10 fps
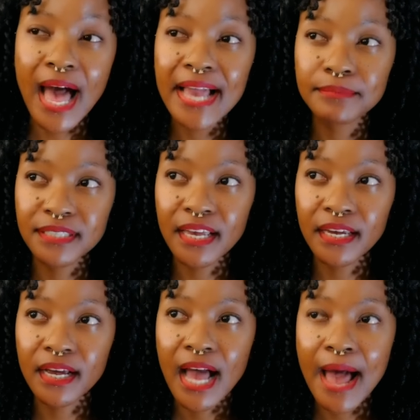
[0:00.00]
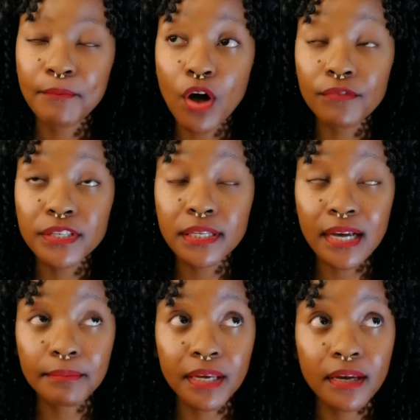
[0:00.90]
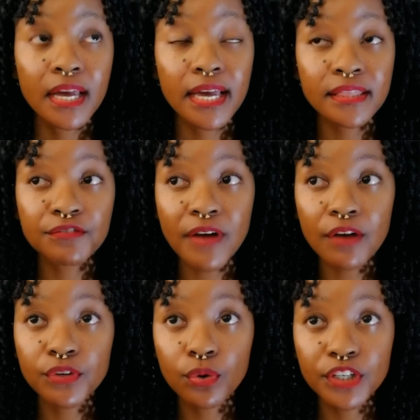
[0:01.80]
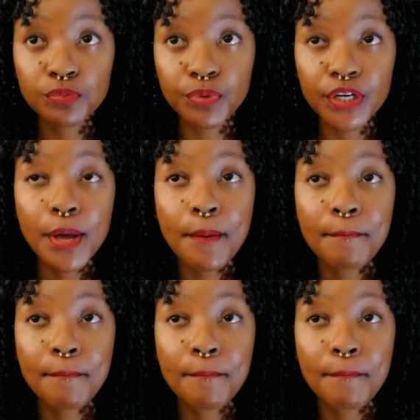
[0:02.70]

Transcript: I am saying I'm obviously coming in the fire of the Holy Spirit